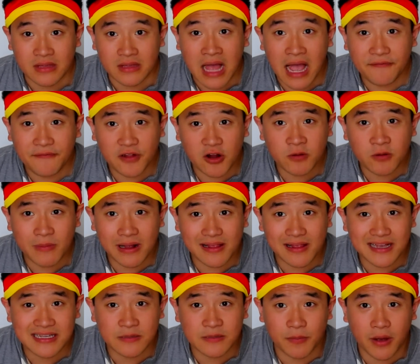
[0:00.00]
I've learned my
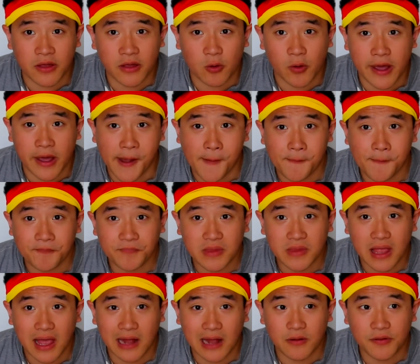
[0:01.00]
lesson, by the way.
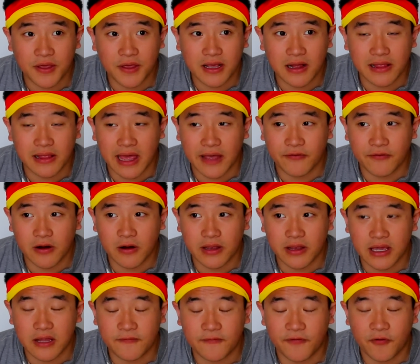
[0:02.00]
I don't think I'll ever
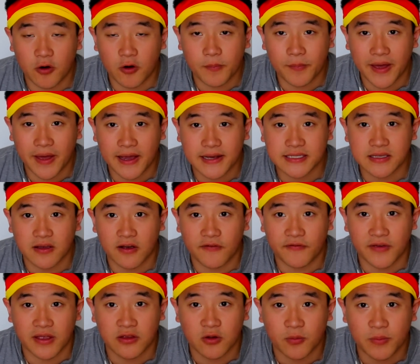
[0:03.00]
eat 4 packs
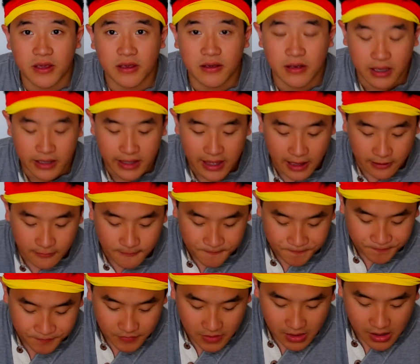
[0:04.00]
of Indomie again.
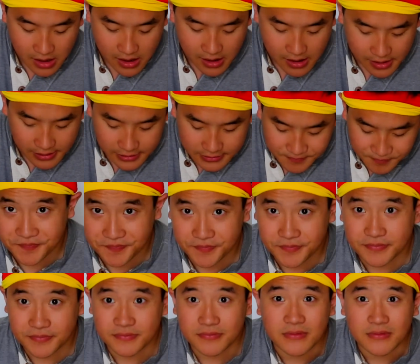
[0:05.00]

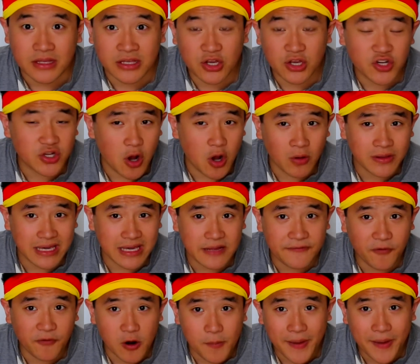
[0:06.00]
You should only
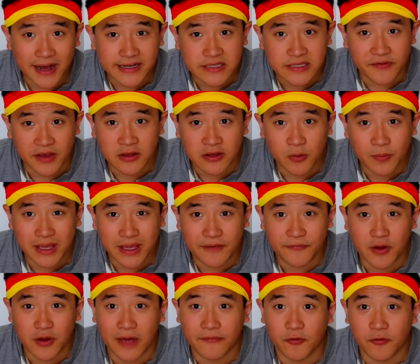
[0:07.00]
eat 4 packs of Indomie
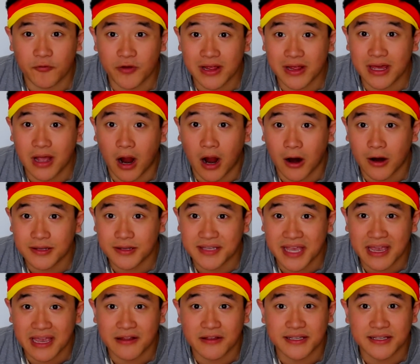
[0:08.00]
if you have a really hard
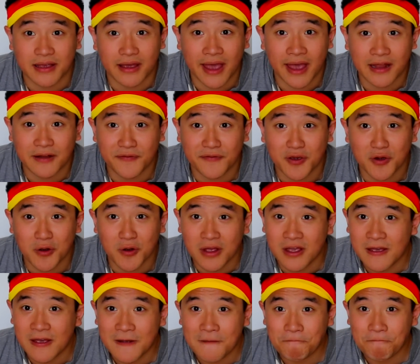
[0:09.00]
day ahead of
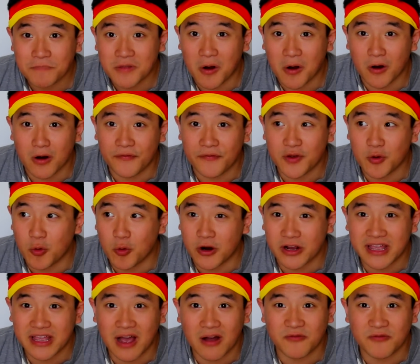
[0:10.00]
you, or if you
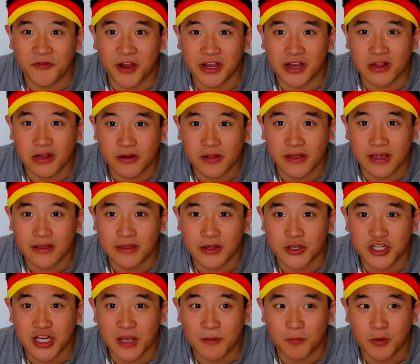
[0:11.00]
work out regularly in the
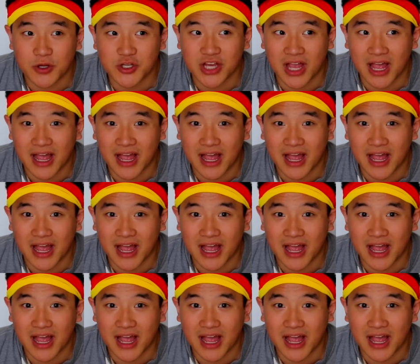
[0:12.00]
gym, which